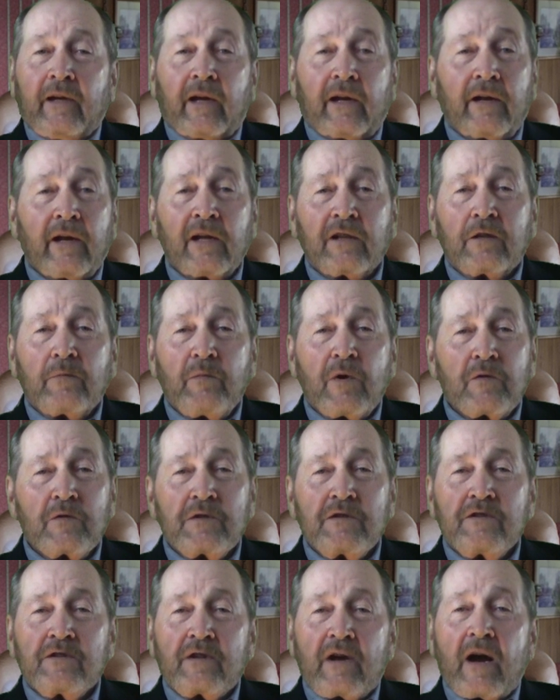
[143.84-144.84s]
and not the
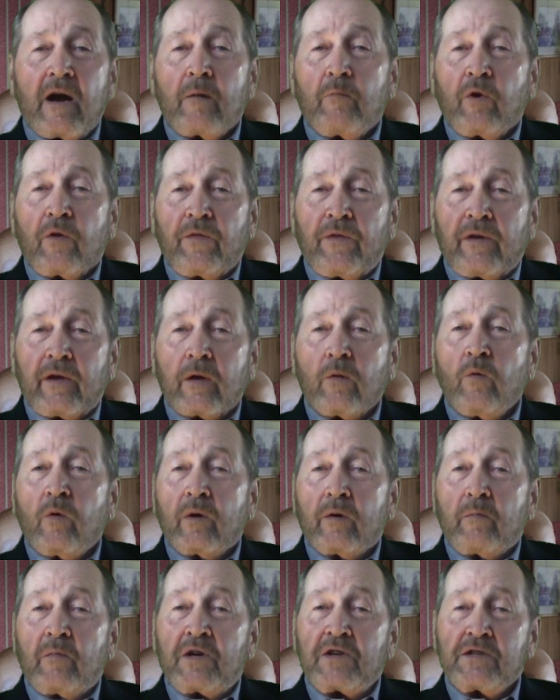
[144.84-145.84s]
most desirable thing
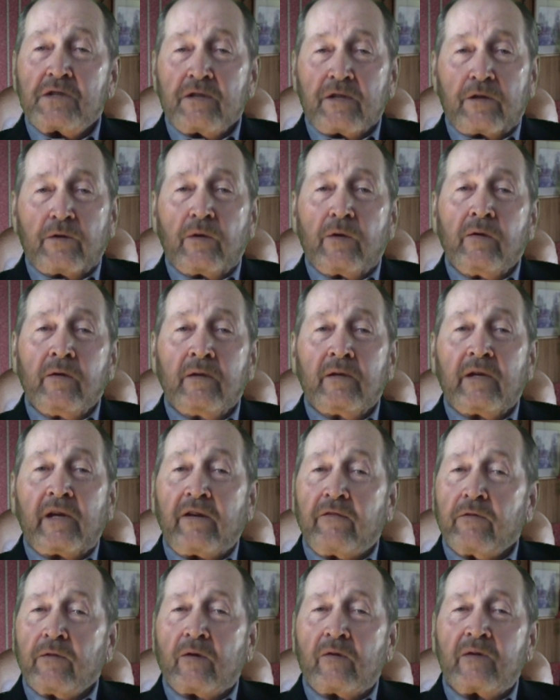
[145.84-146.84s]
one must do,
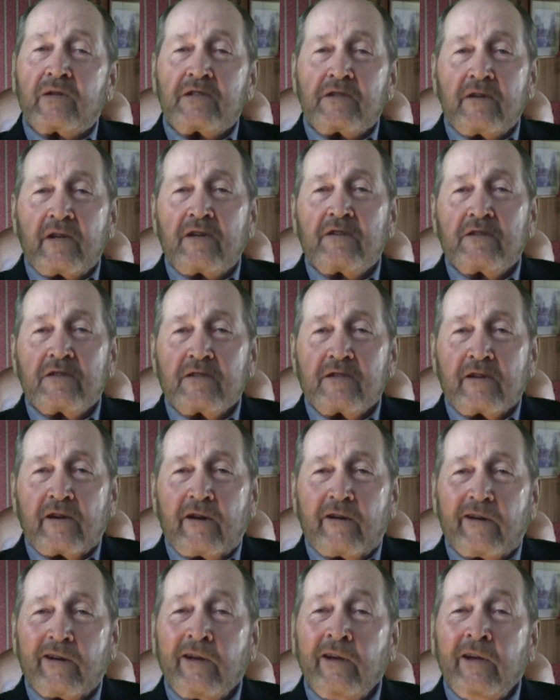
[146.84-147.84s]
even though it's
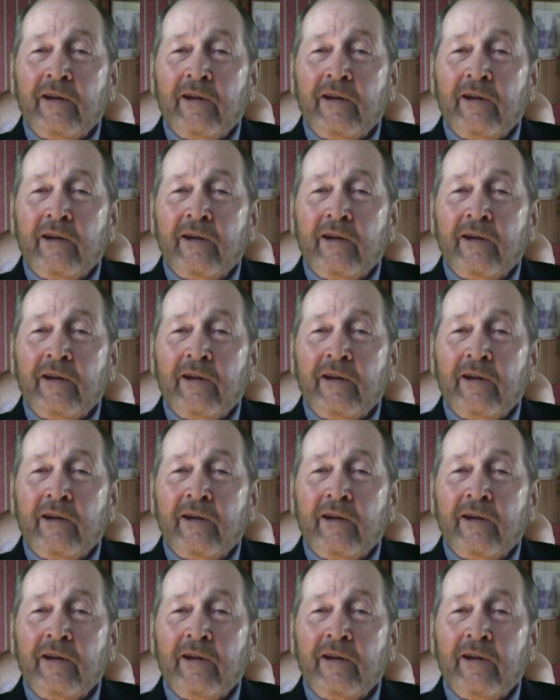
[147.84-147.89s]
necessary.